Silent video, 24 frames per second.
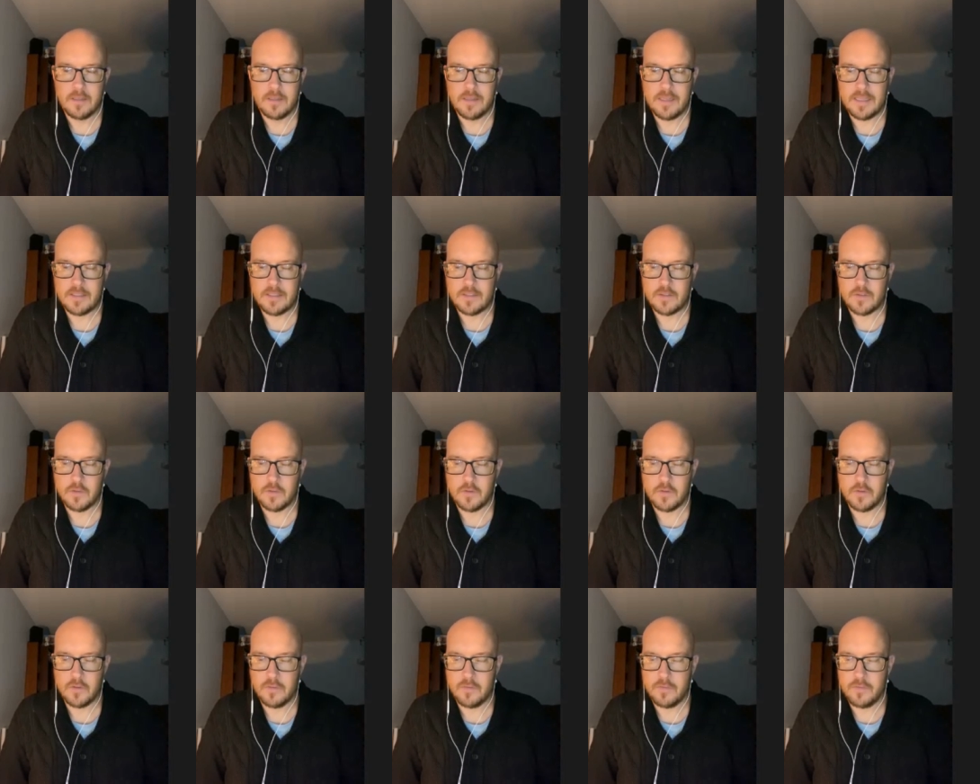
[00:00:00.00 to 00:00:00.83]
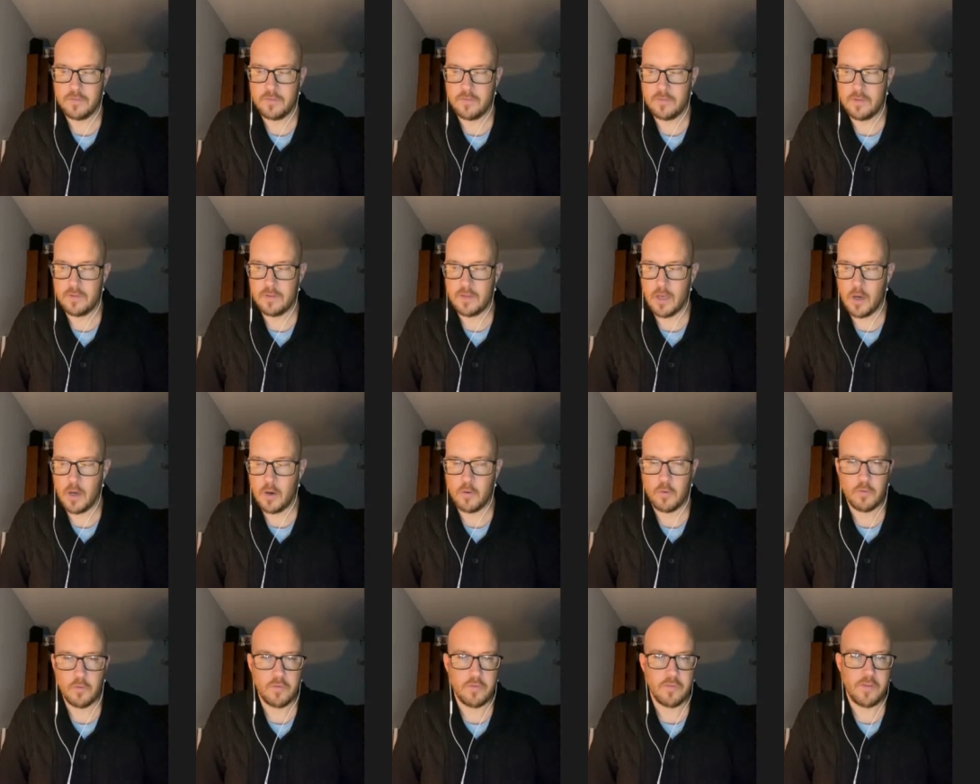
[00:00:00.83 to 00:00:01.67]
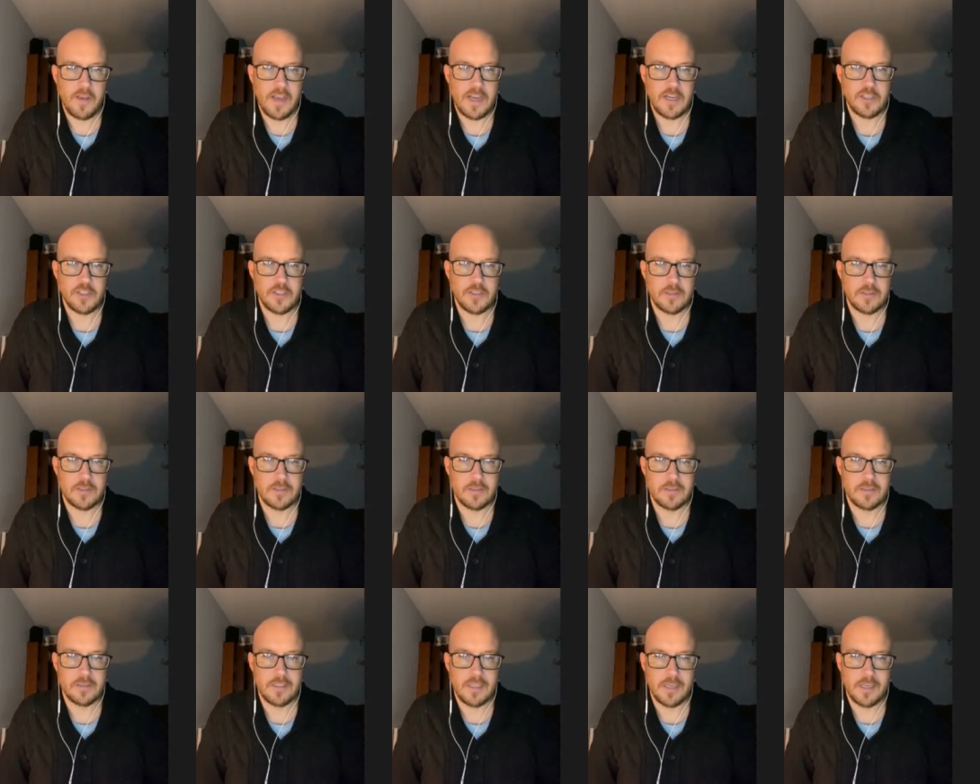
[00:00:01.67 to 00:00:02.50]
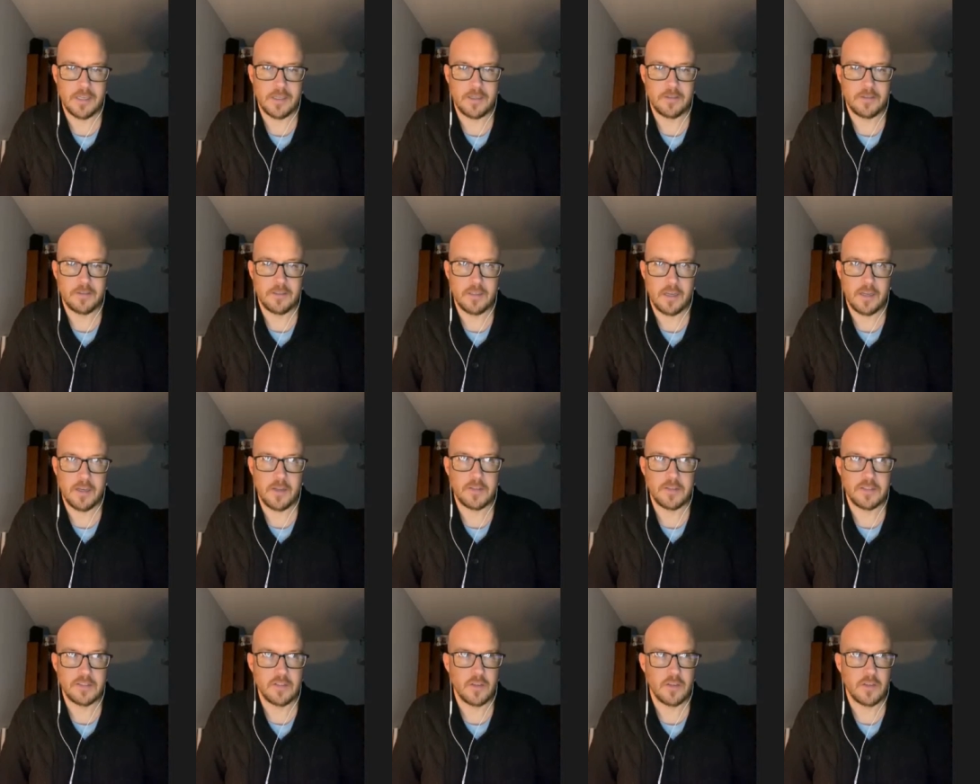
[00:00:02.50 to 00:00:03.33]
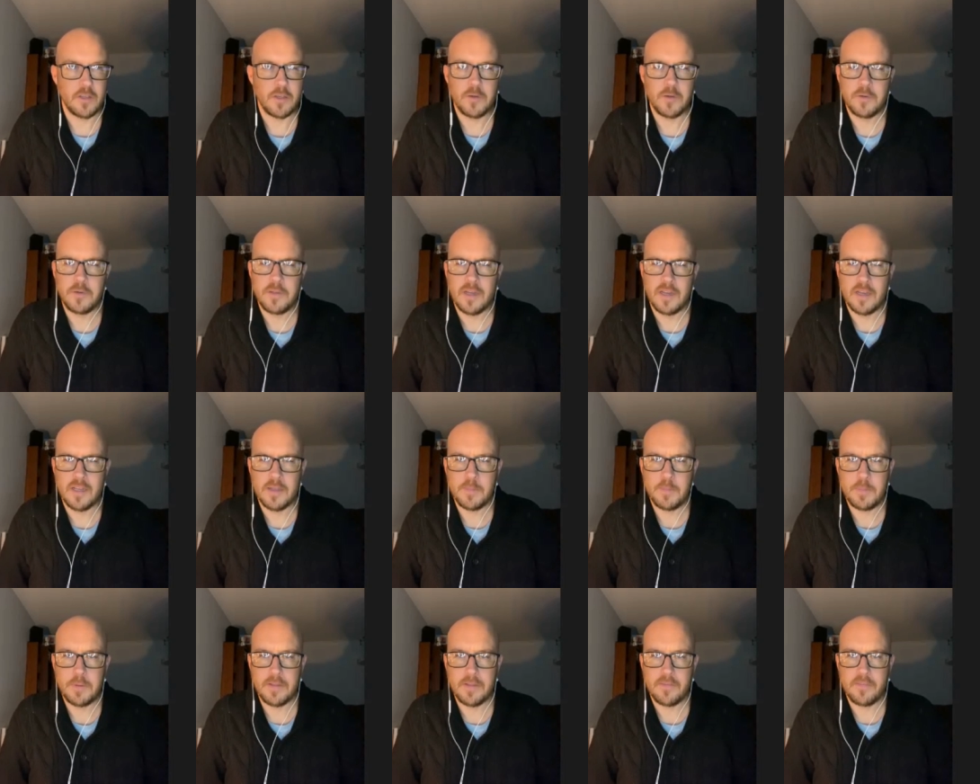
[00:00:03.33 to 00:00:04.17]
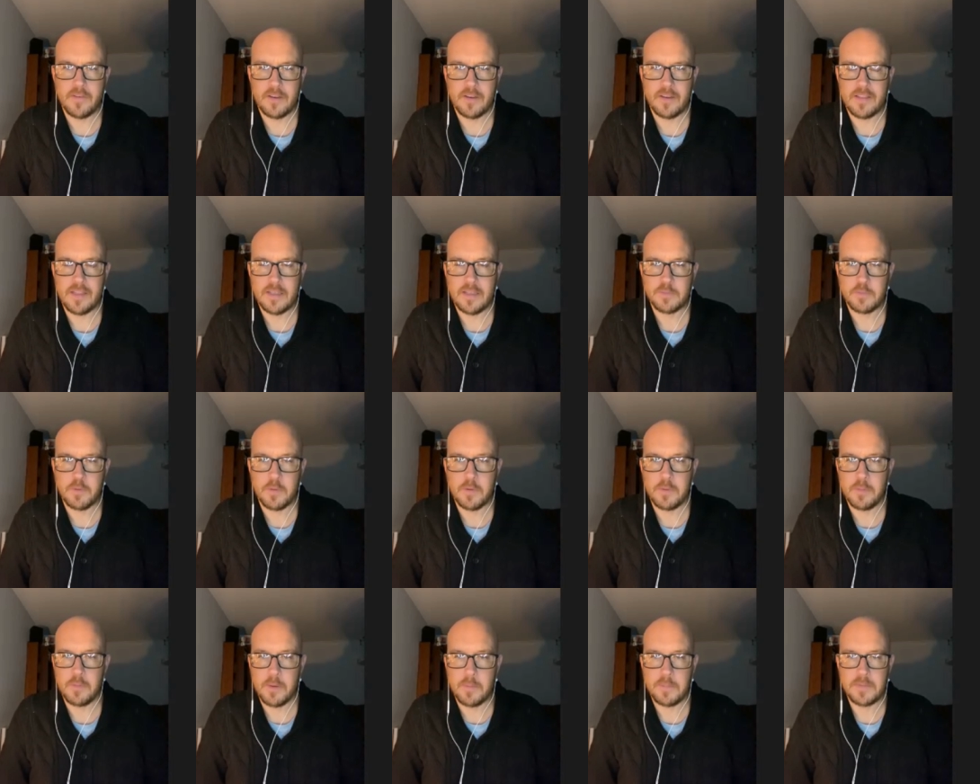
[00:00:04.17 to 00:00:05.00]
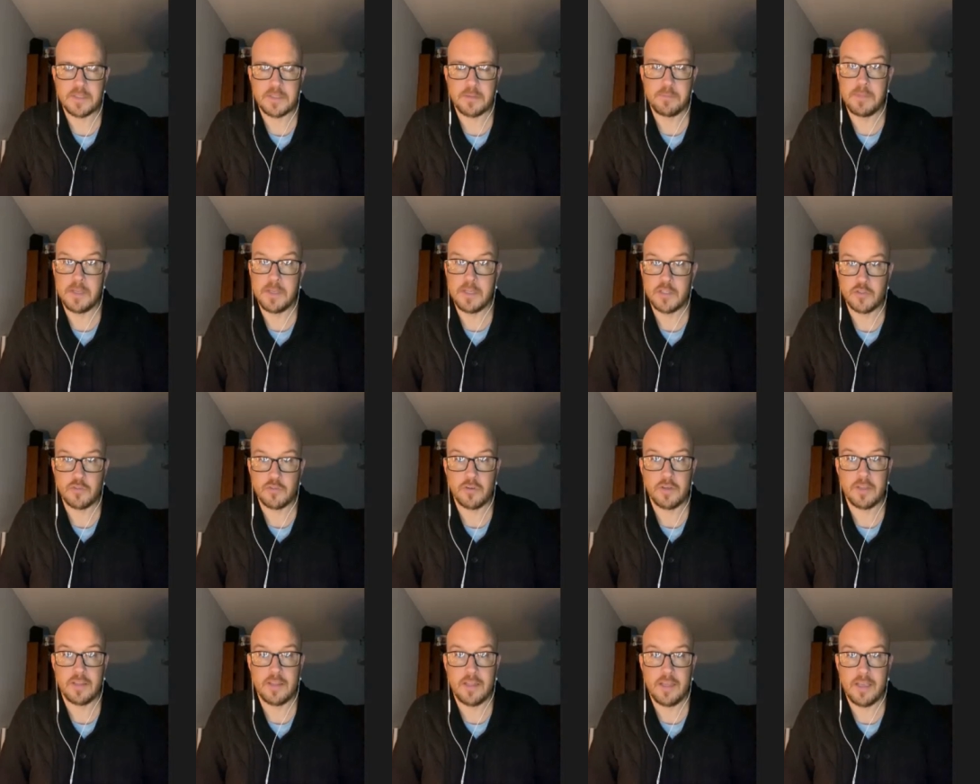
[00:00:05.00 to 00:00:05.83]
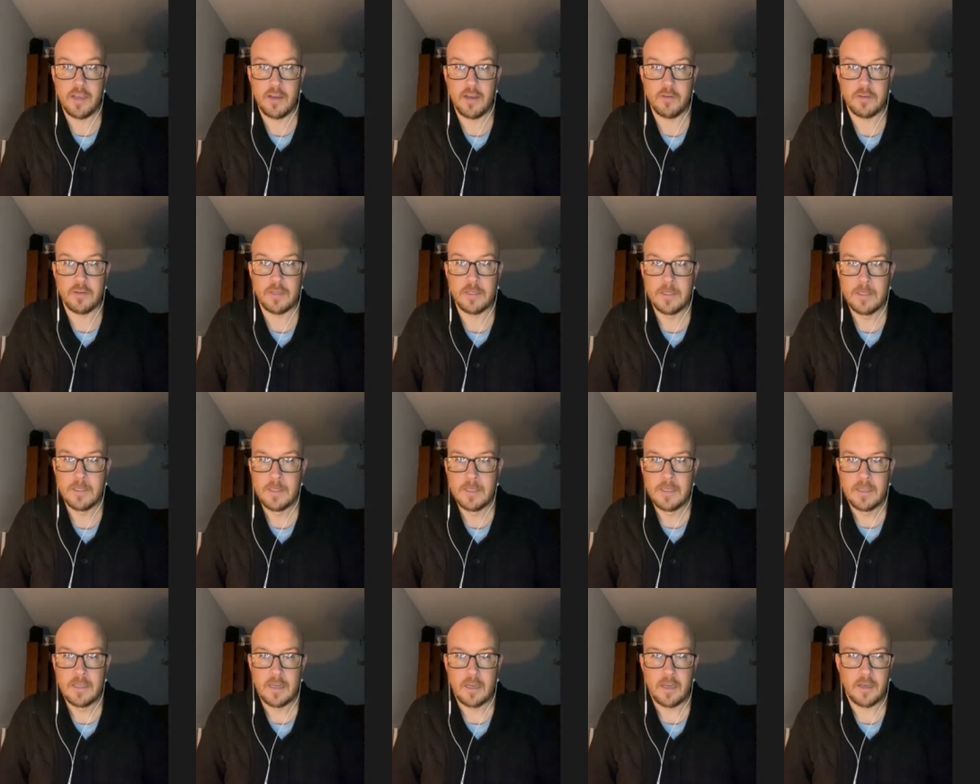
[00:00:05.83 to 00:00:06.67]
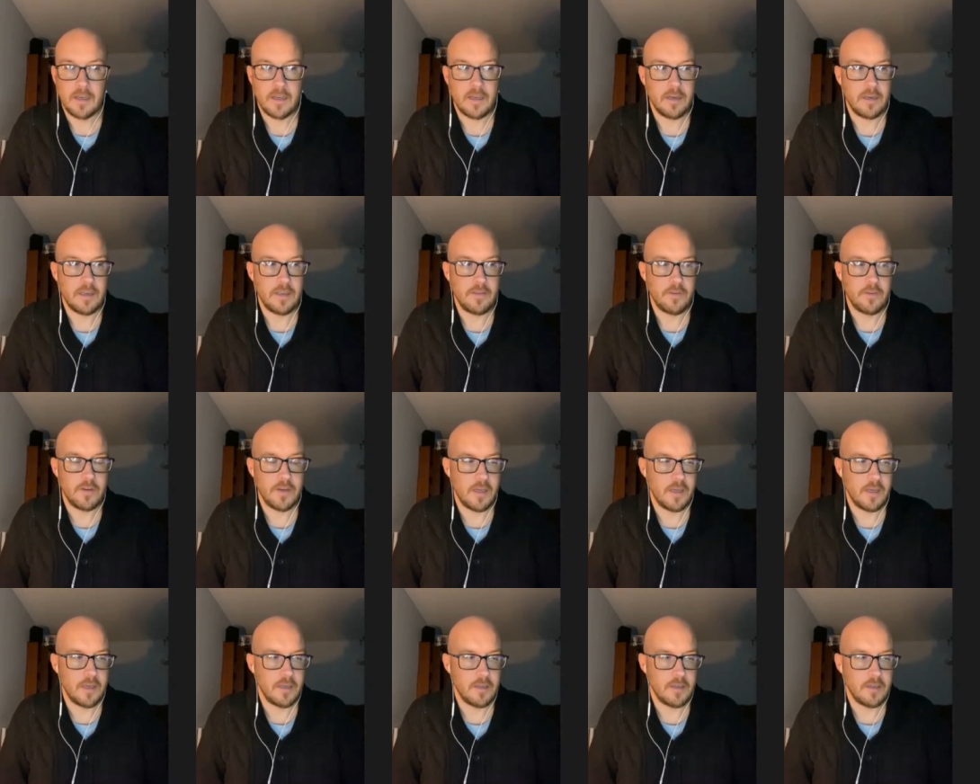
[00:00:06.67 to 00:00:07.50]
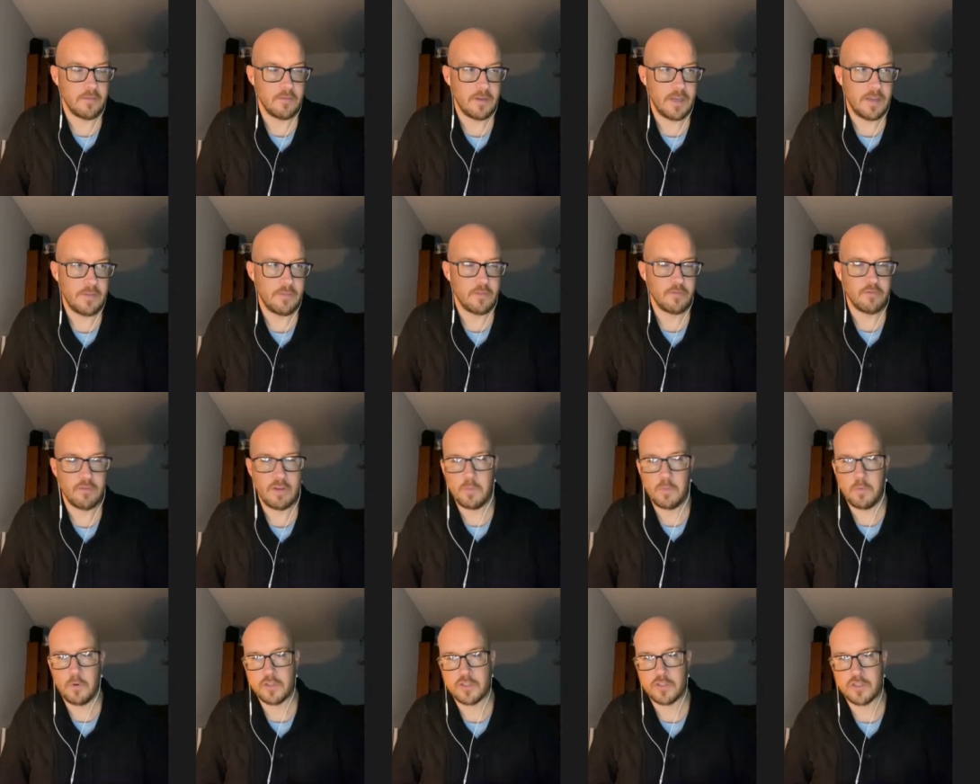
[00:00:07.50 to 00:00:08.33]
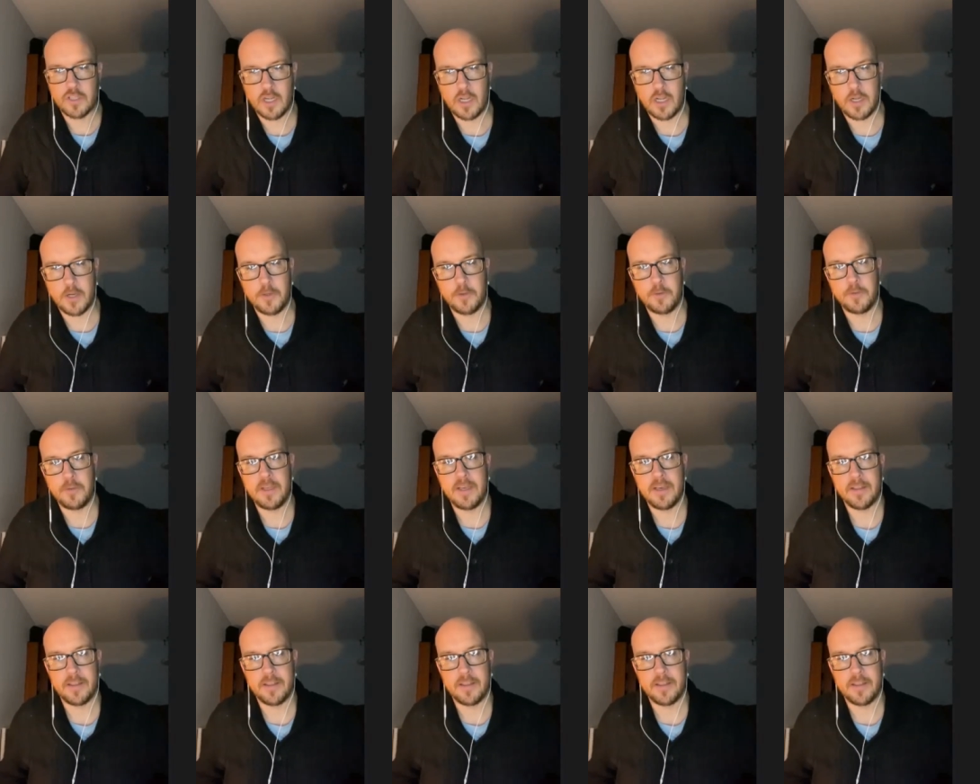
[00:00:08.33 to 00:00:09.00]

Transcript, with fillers: that sort of old fashioned you know i know it's not a who done it but i feel there's probably might be some mystery in there and yeah like i even uh, even rewatched clue the